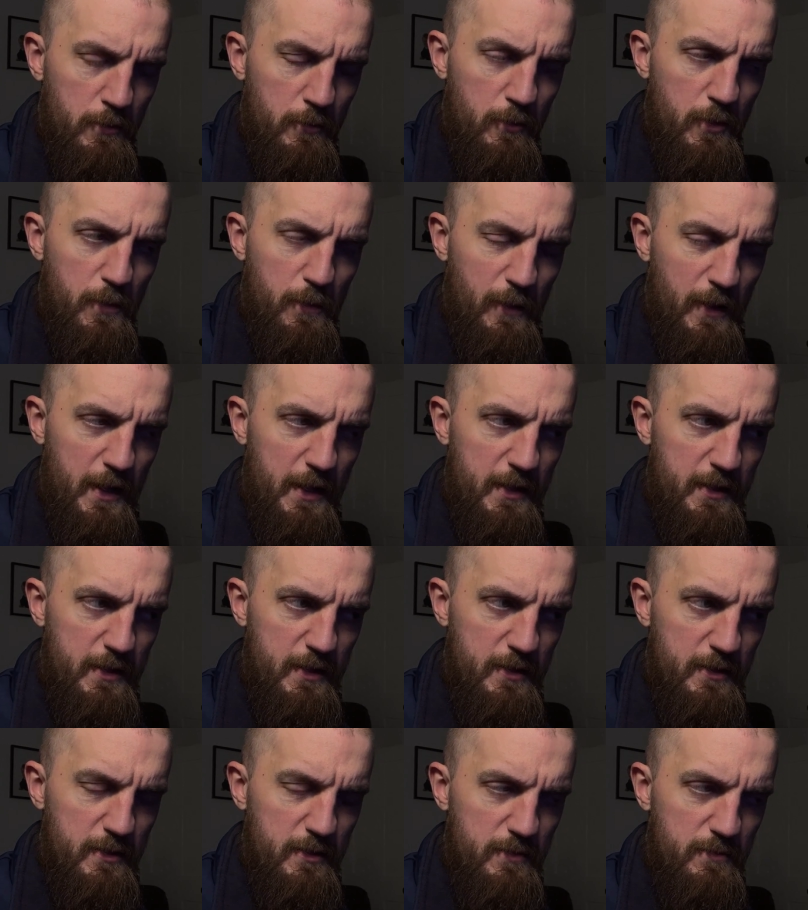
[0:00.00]
We played it
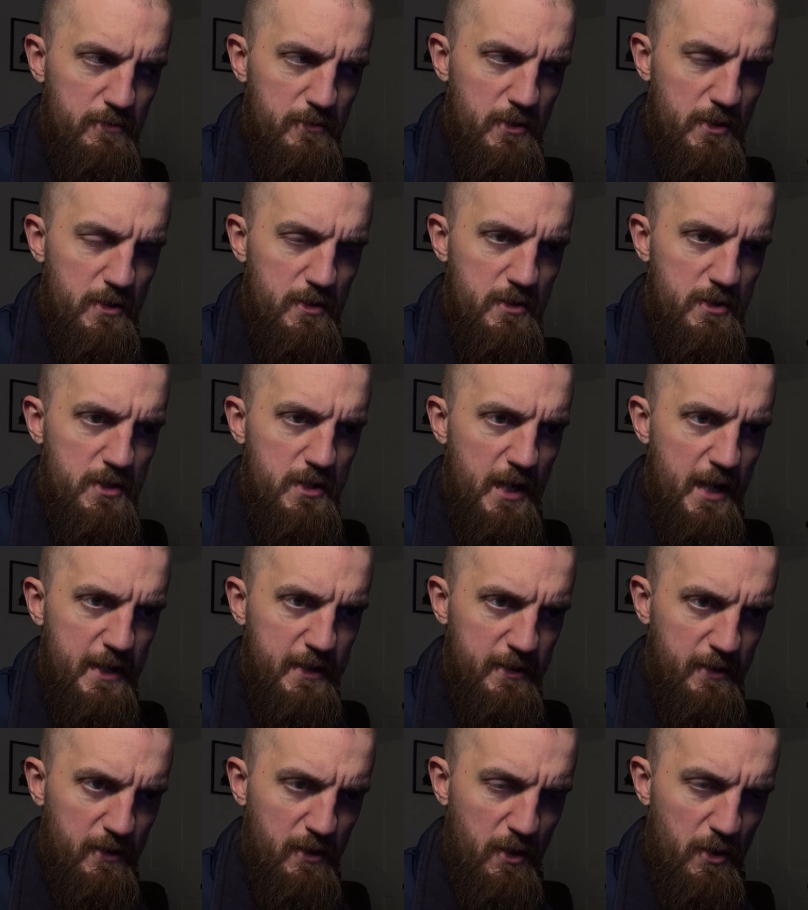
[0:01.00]
in the
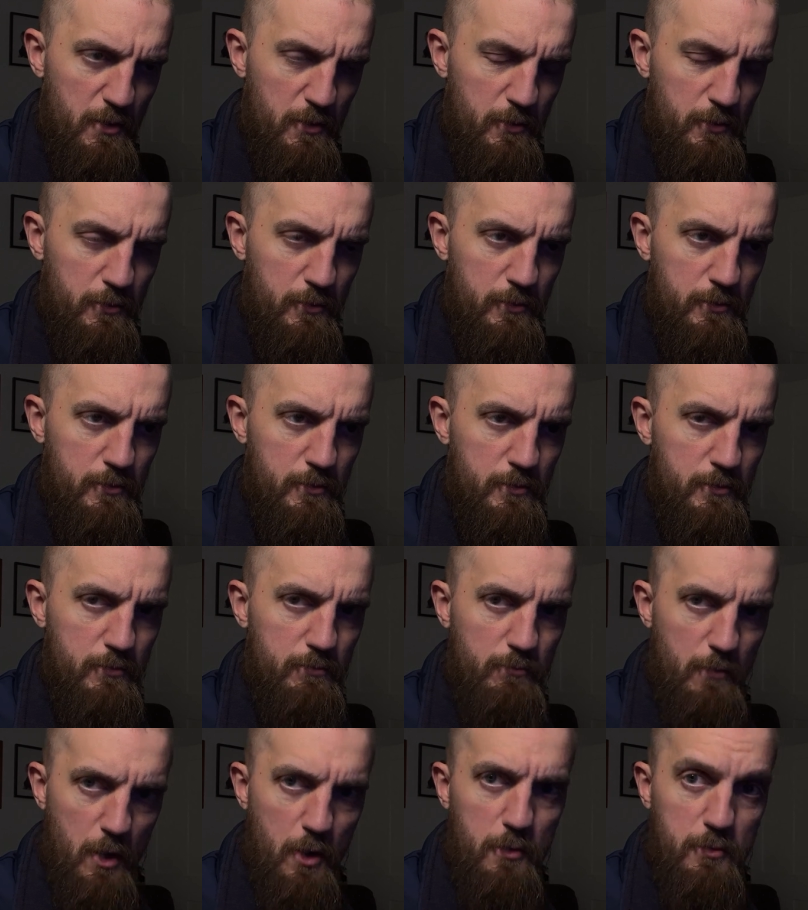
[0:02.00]
standalone
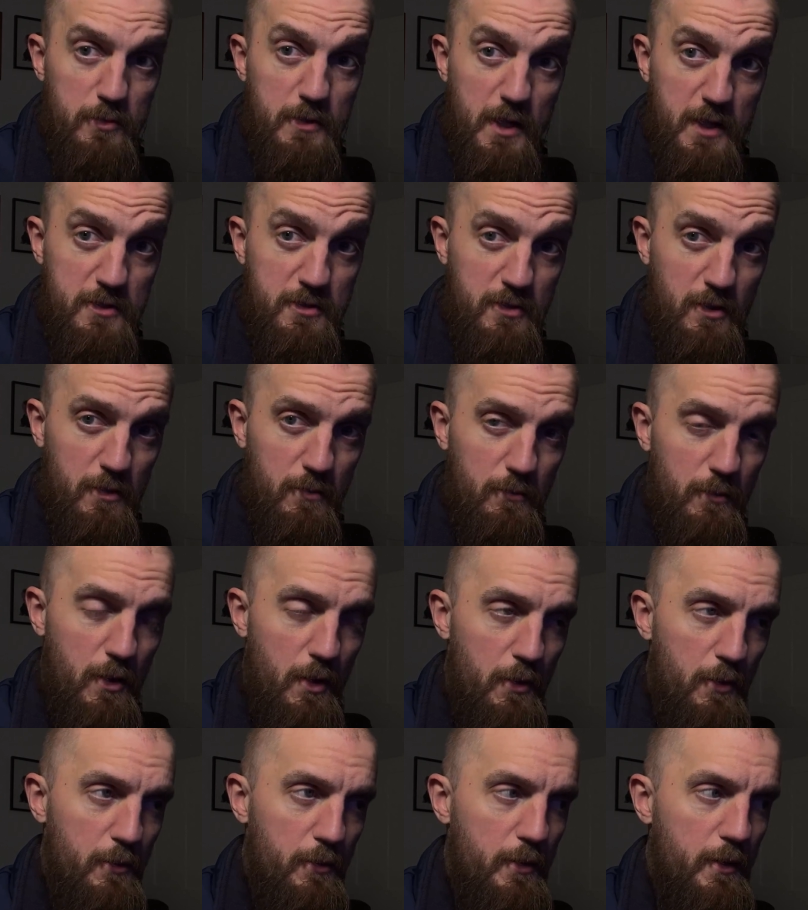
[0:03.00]
mode, desktop
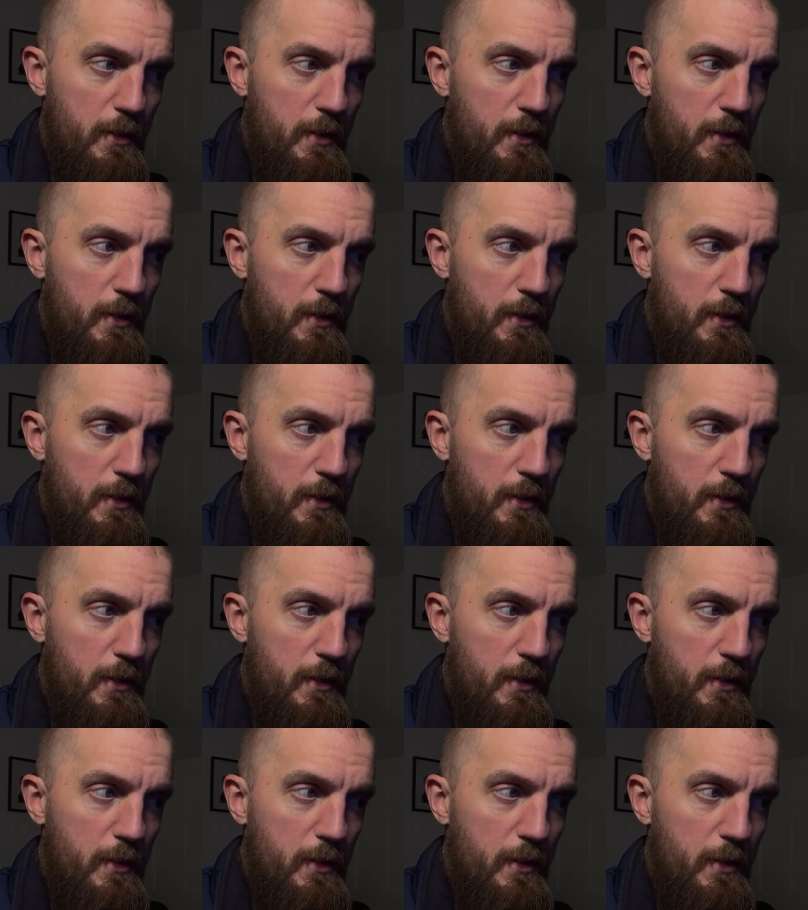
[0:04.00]
mode.